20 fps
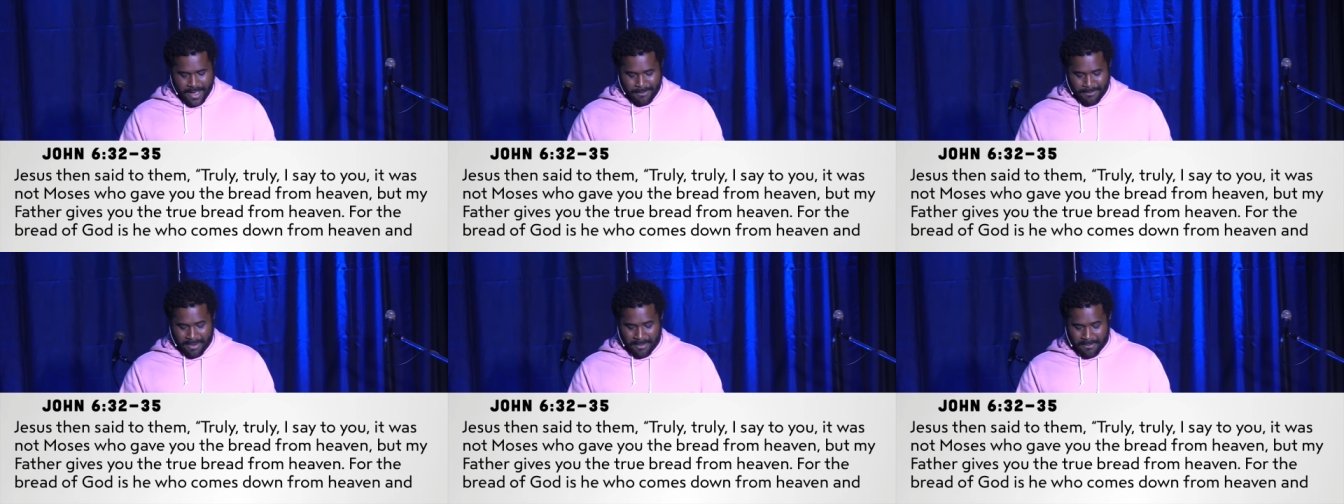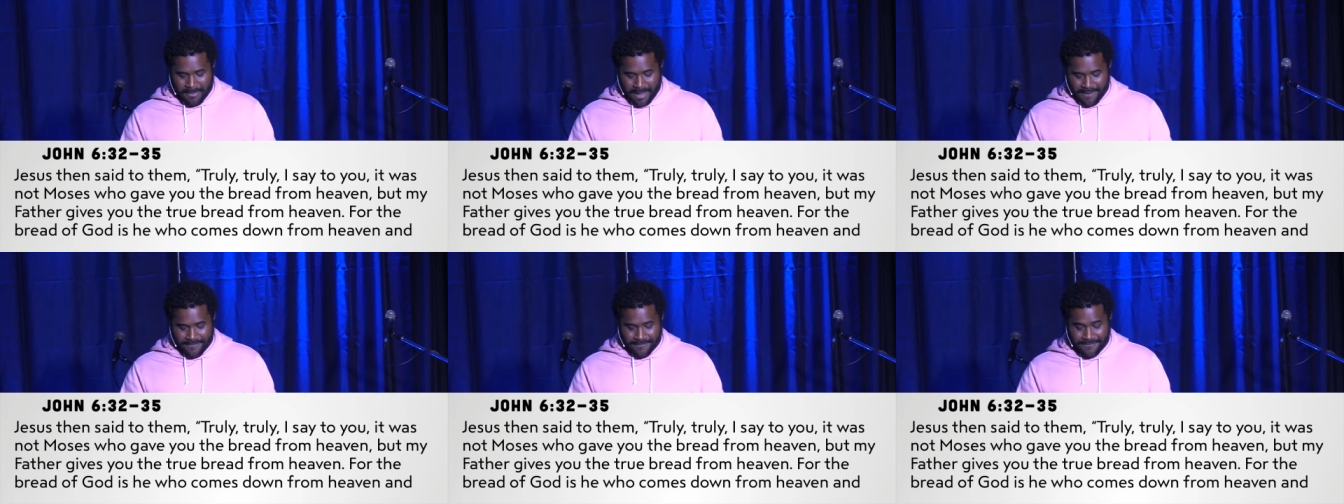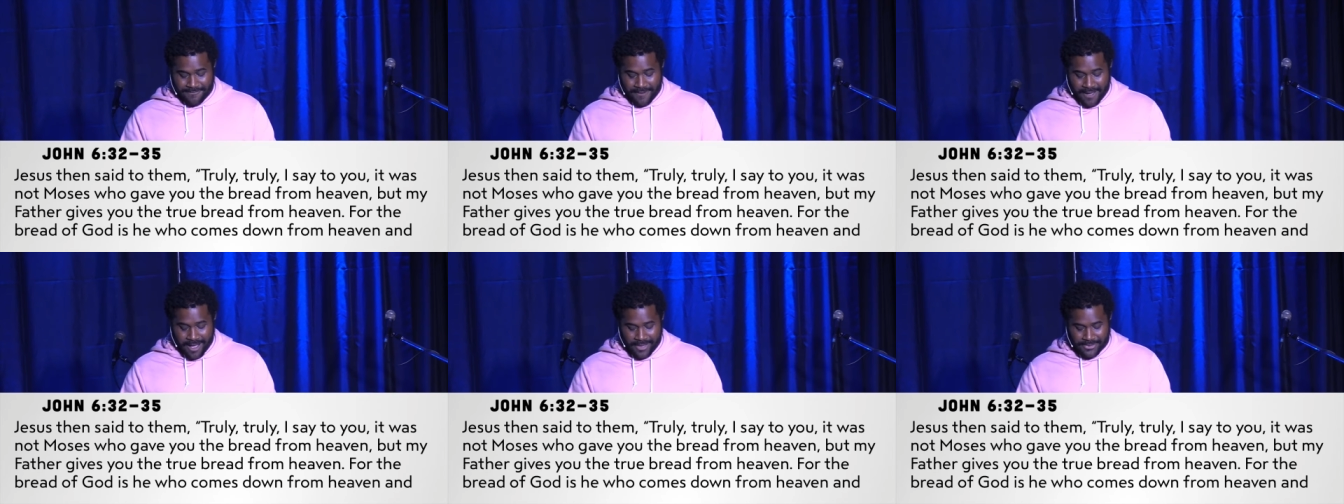but my
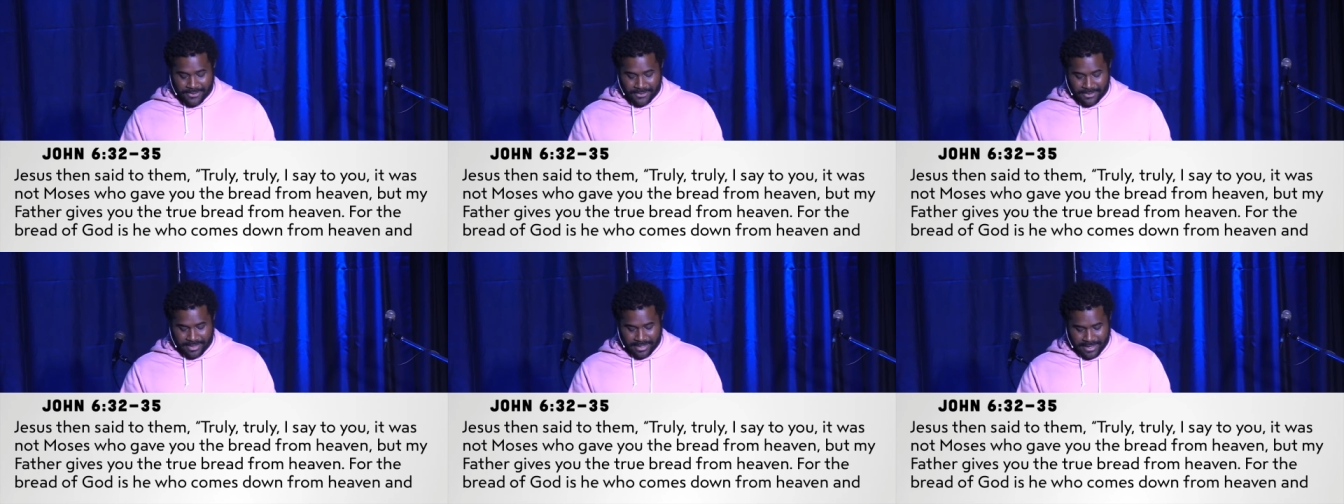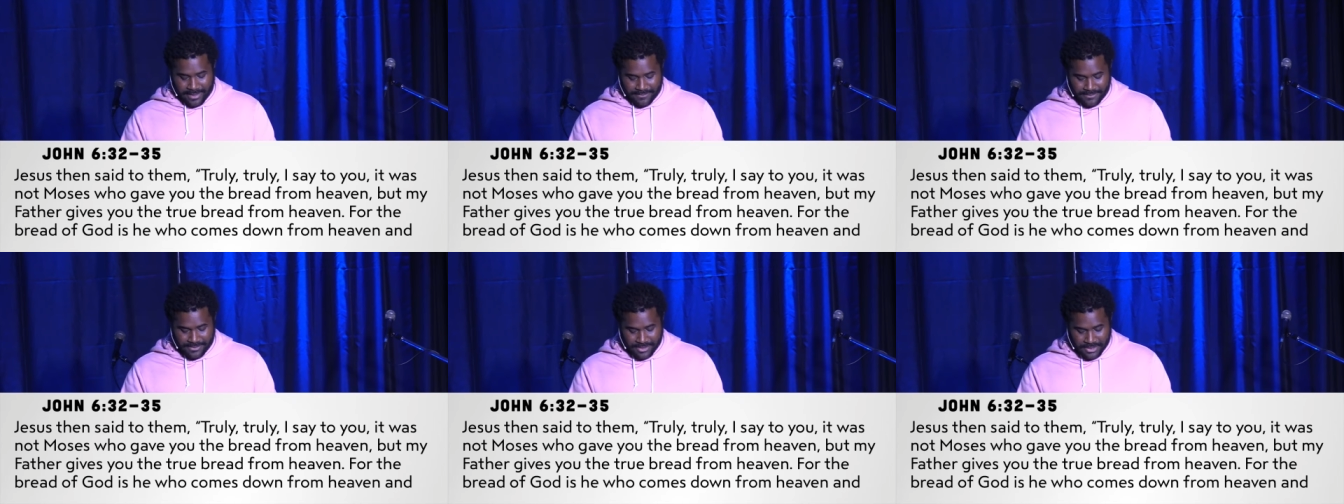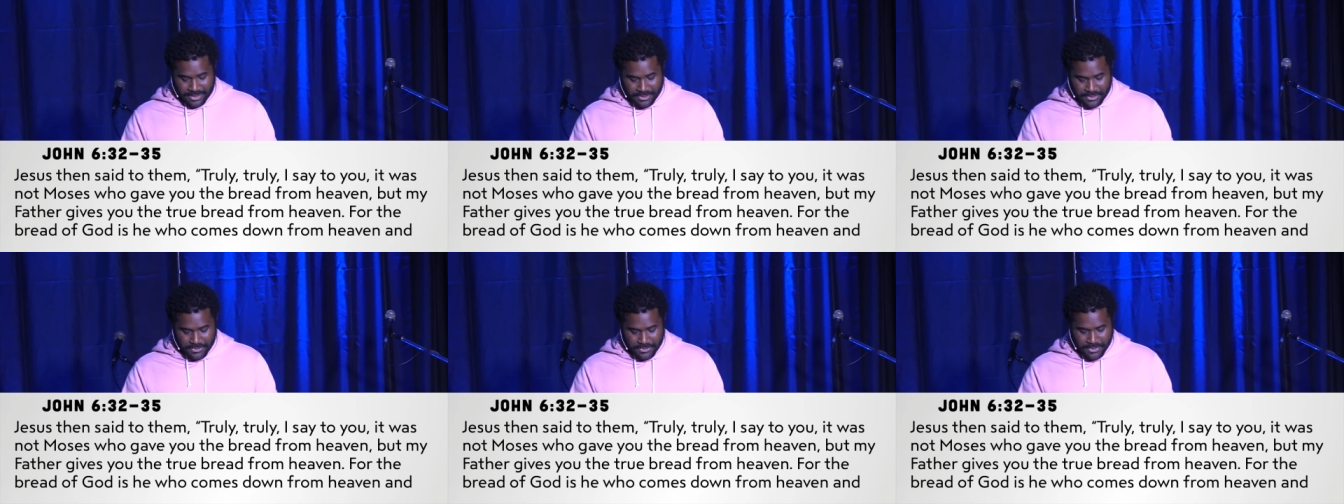Father gives
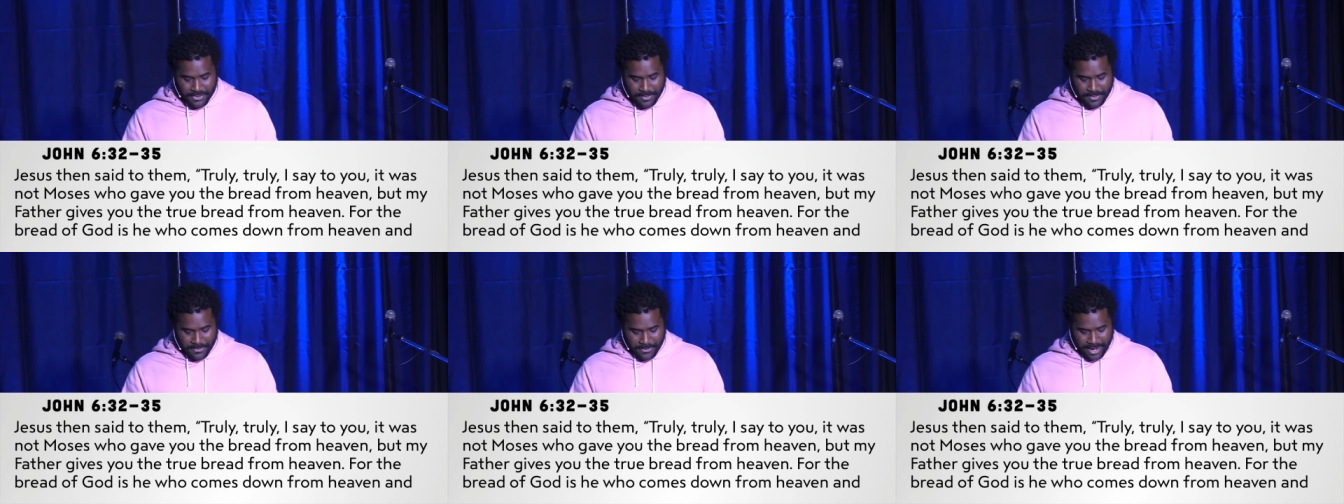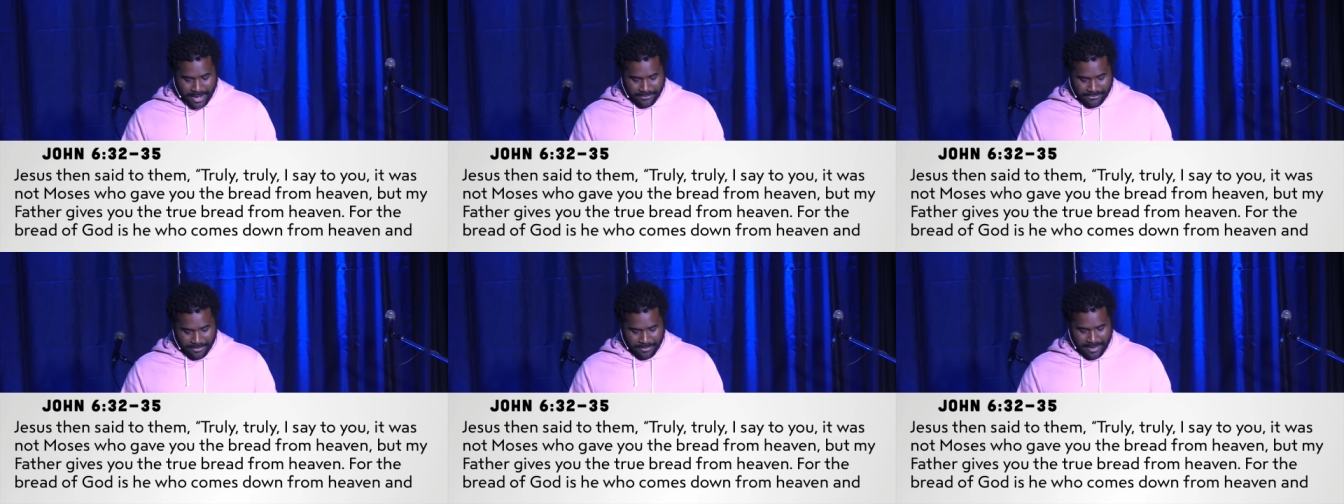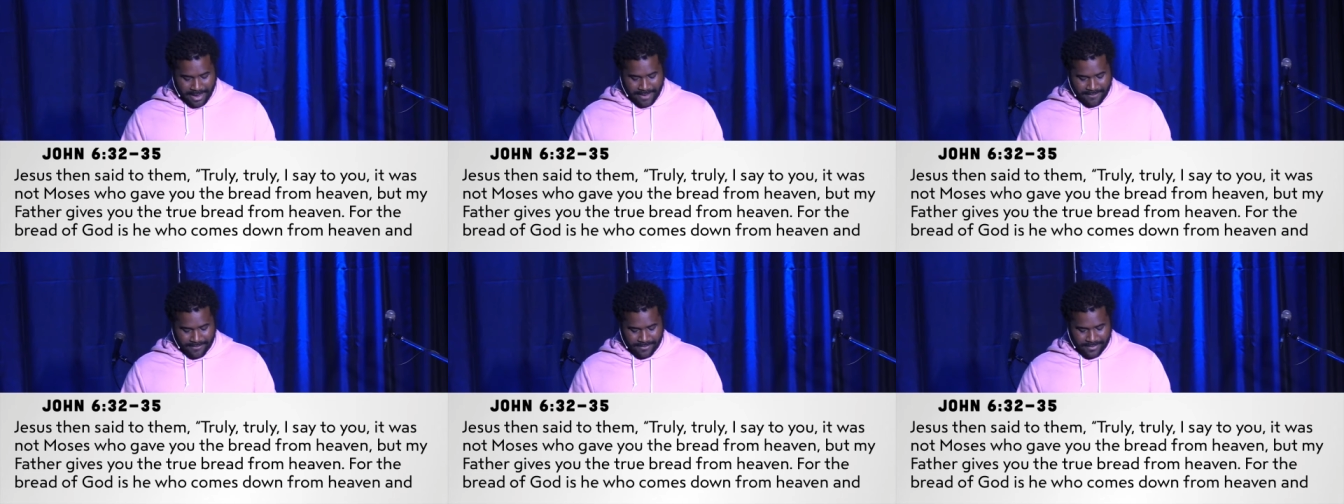the true bread from
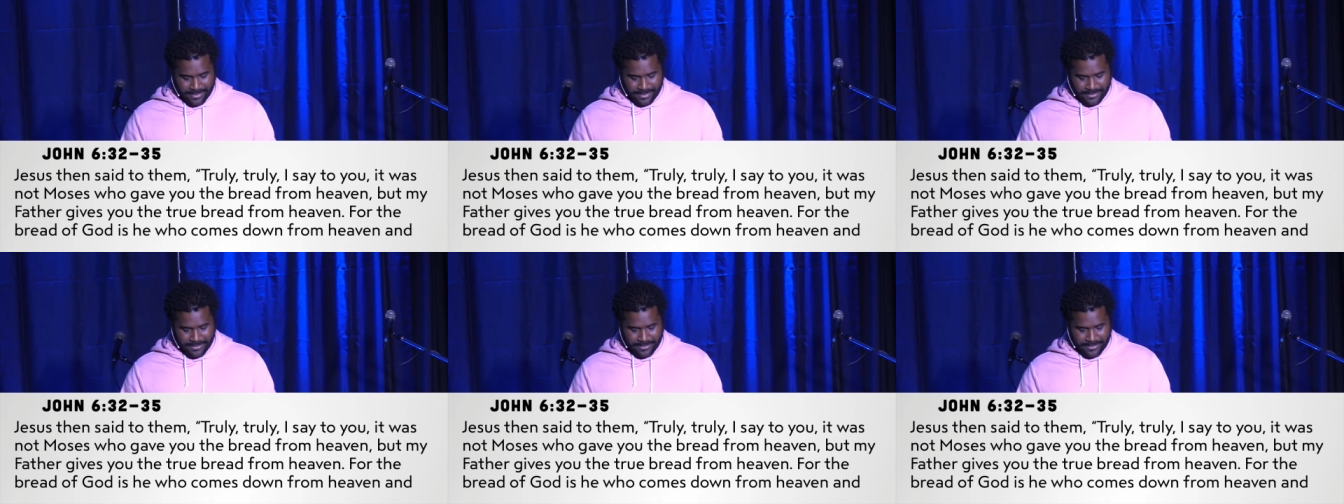heaven.